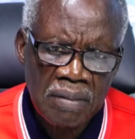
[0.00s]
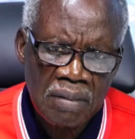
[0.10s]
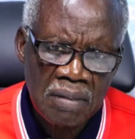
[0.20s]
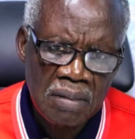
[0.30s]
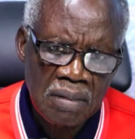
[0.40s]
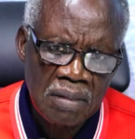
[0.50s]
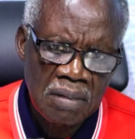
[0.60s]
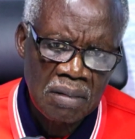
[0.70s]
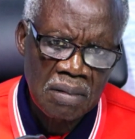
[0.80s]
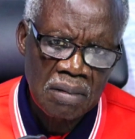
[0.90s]

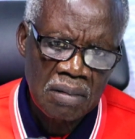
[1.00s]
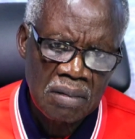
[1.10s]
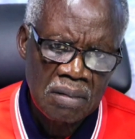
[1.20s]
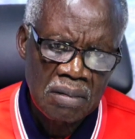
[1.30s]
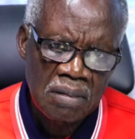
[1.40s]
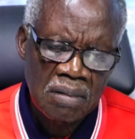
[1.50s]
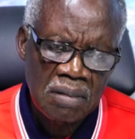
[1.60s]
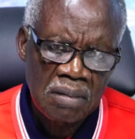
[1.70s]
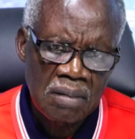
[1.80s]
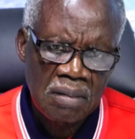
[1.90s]

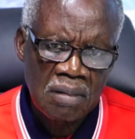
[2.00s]
Nothing is said.